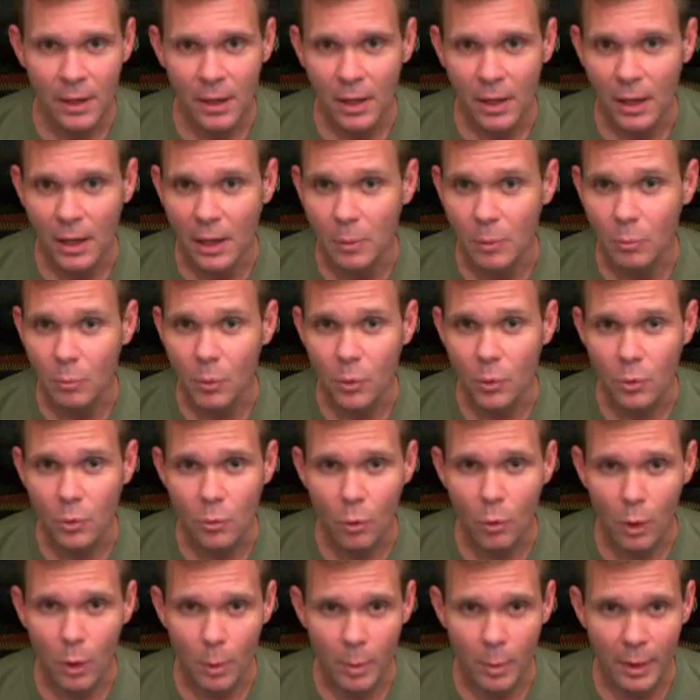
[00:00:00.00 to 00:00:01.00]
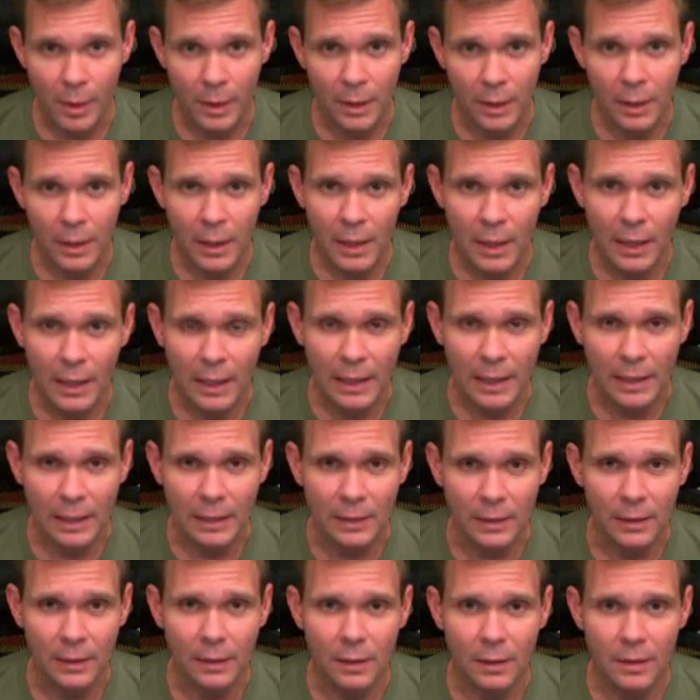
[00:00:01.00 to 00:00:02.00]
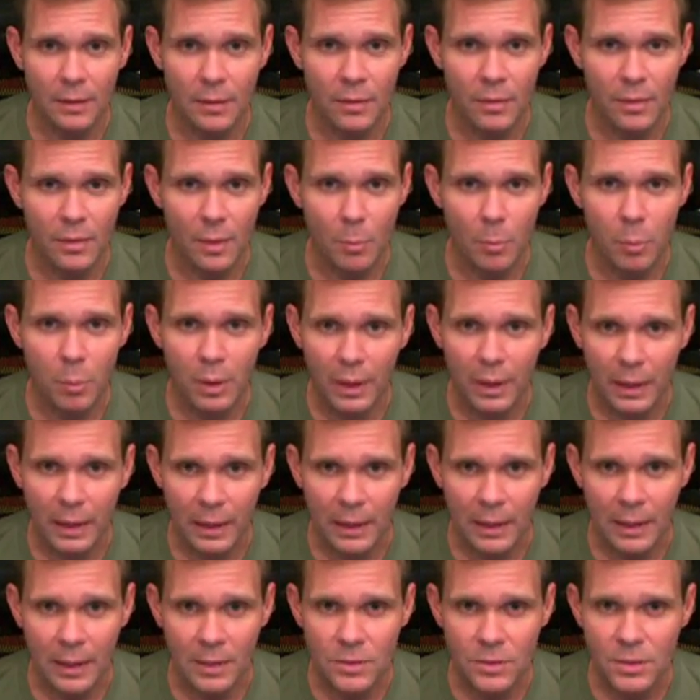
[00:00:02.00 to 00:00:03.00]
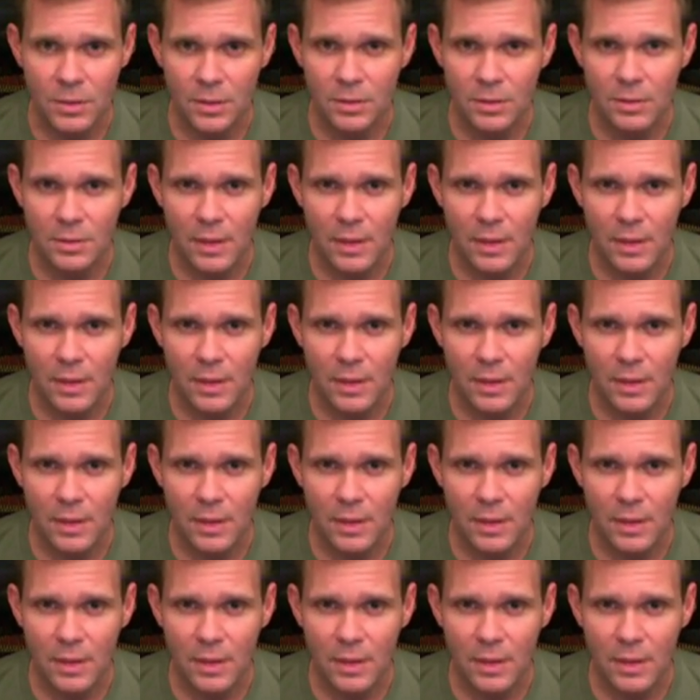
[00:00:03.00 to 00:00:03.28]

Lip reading: and moon orbit and the planets